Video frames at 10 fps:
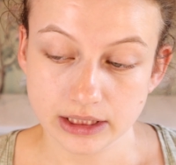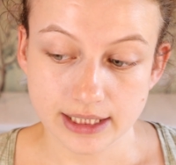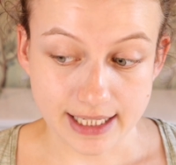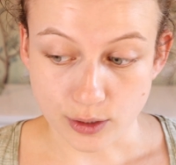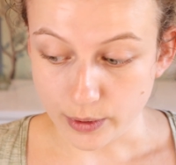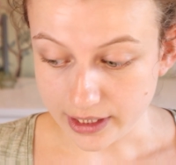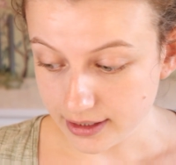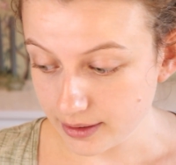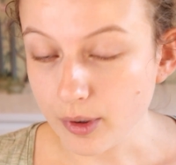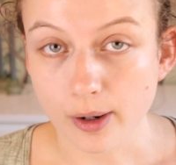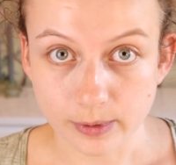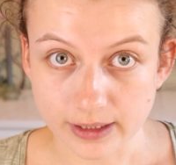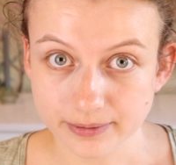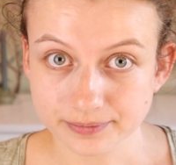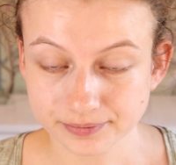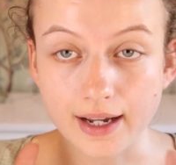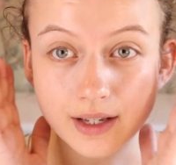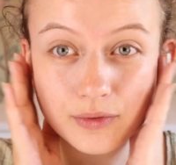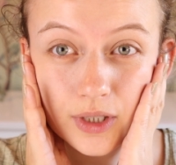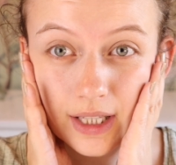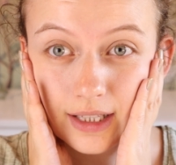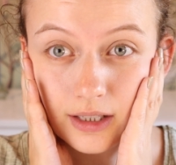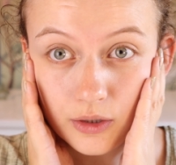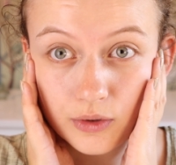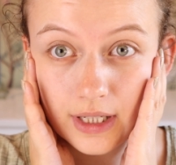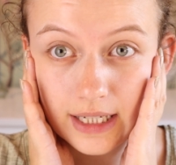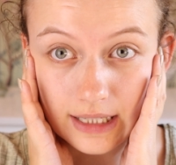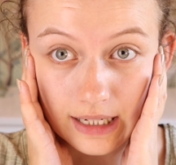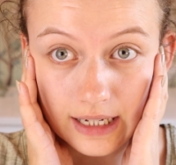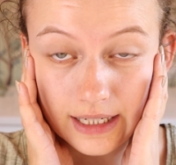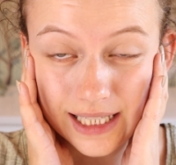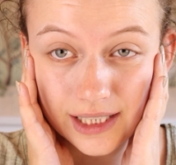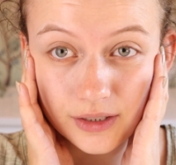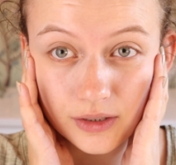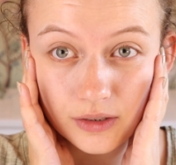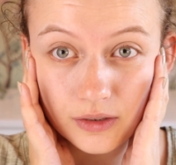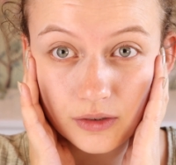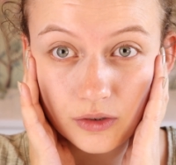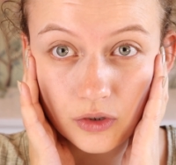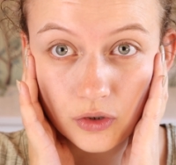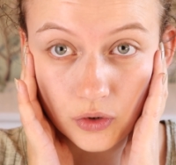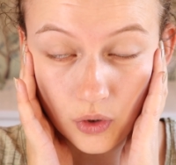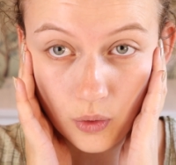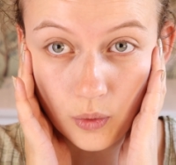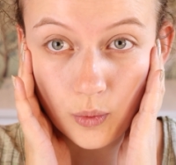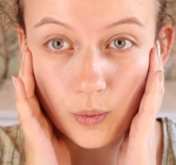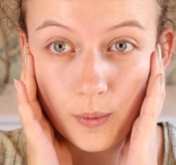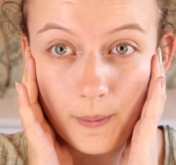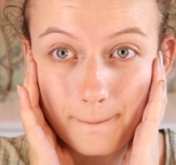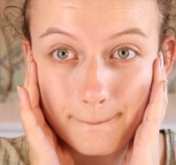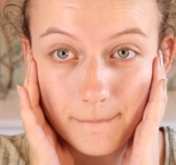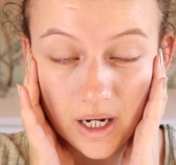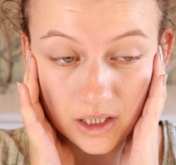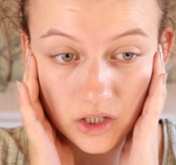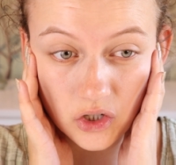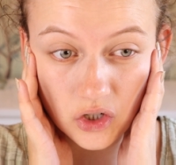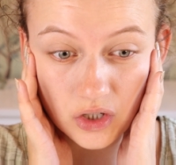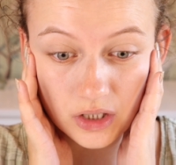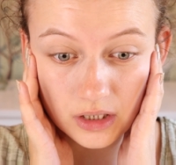6 weeks, probably. I have to get used to this lighting so much.